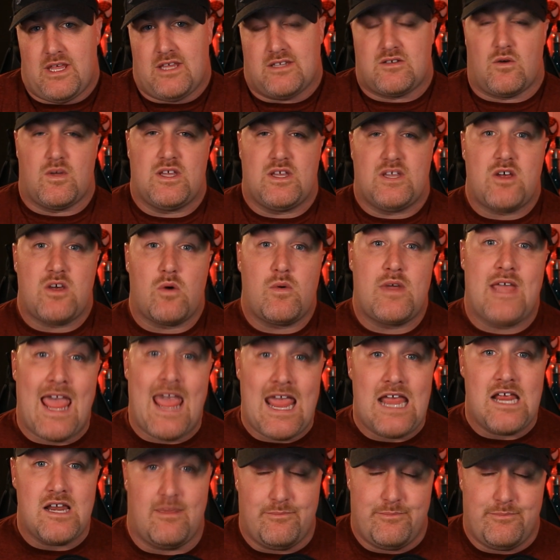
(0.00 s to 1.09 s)
So it's
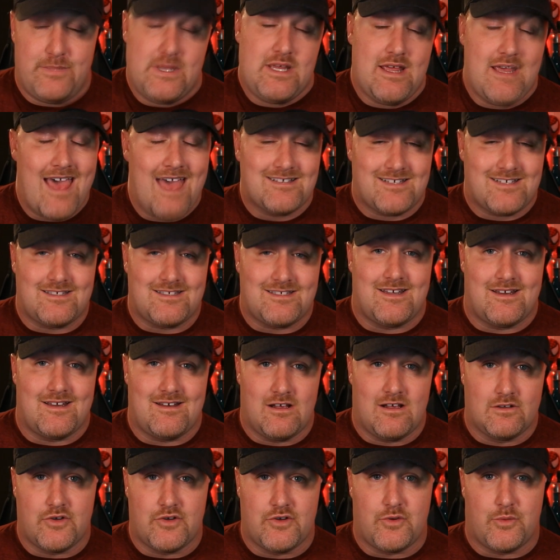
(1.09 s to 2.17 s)
okay to be hesitant a
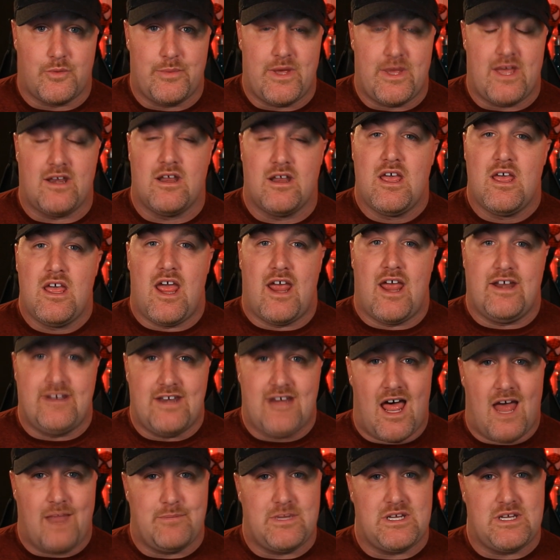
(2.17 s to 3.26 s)
little bit and
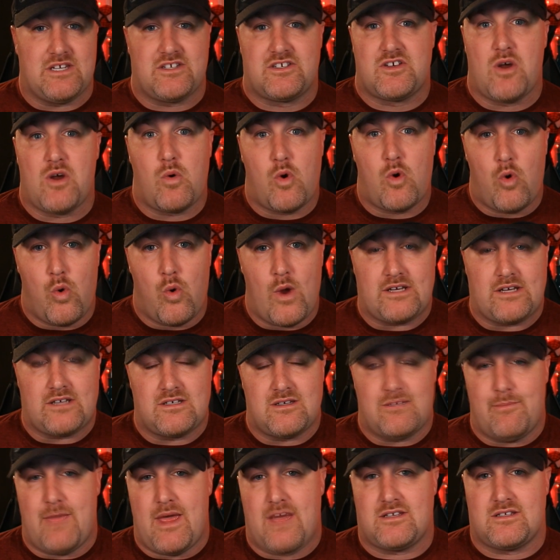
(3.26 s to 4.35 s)
not be so quick to
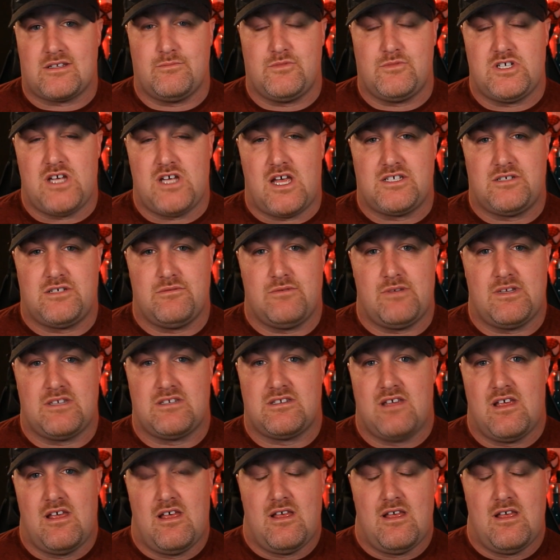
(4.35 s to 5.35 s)
make some judgments,